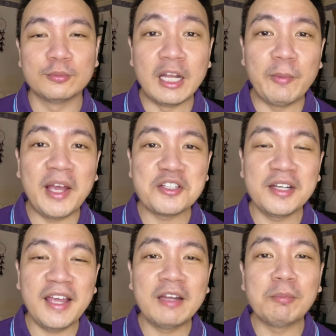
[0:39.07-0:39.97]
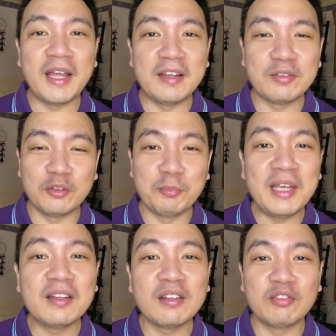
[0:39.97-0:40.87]
Now, I actually had plans to
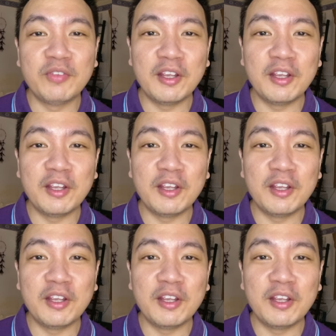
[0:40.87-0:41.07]
make this